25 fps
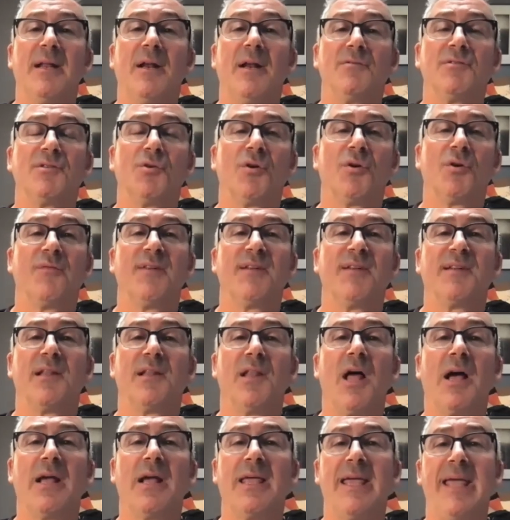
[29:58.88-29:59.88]
sort of as
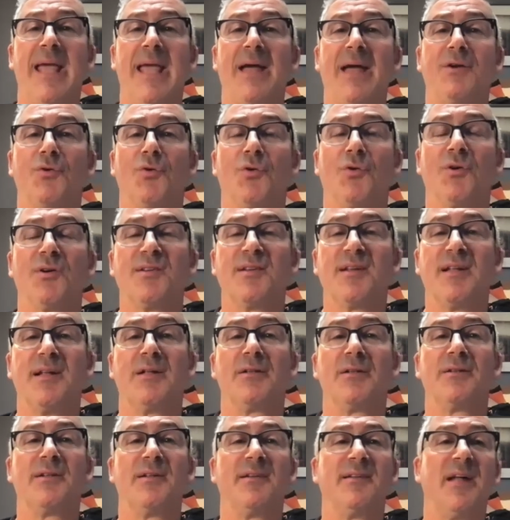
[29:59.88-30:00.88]
lucky and or
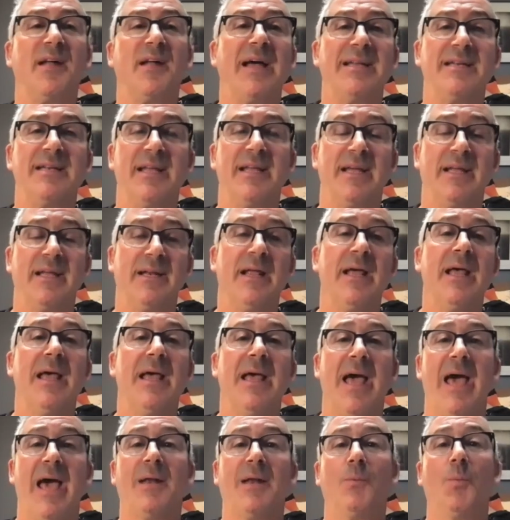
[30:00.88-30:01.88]
skilled as I did,
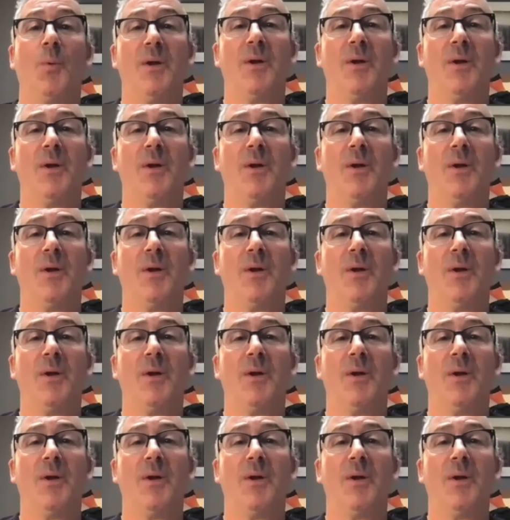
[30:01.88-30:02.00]
and we